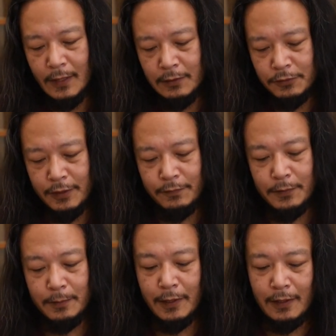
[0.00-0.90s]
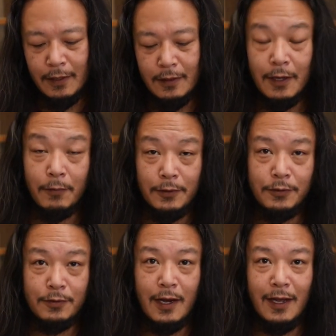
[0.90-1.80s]
trade flip. And then like when you
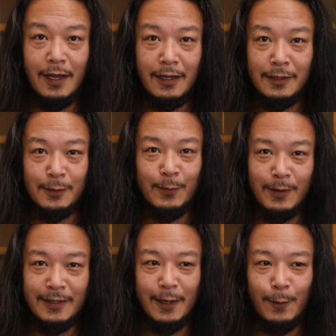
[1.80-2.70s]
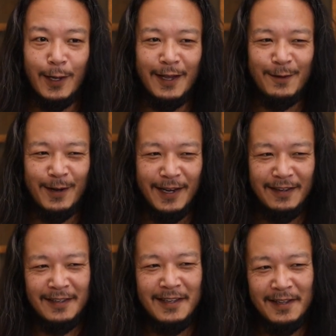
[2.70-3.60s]
try, it doesn't work that way,
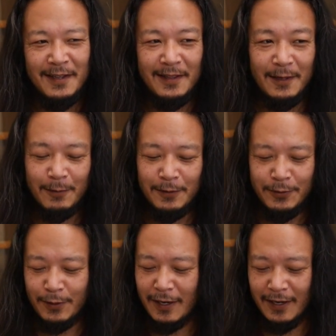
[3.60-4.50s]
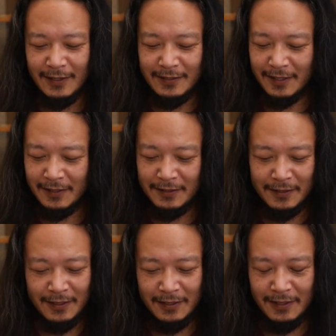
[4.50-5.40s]
right? Like when you try,
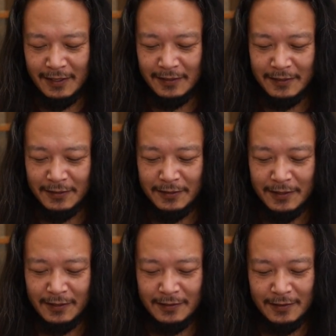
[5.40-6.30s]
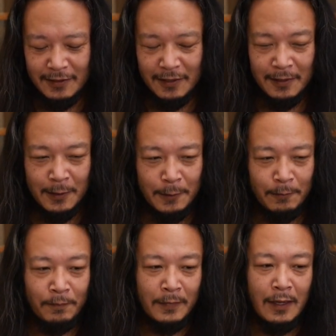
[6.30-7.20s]
it just
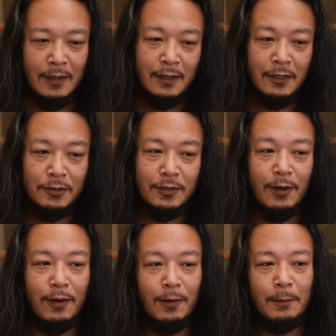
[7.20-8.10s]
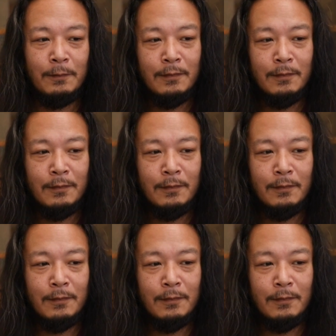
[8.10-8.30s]
doesn't. So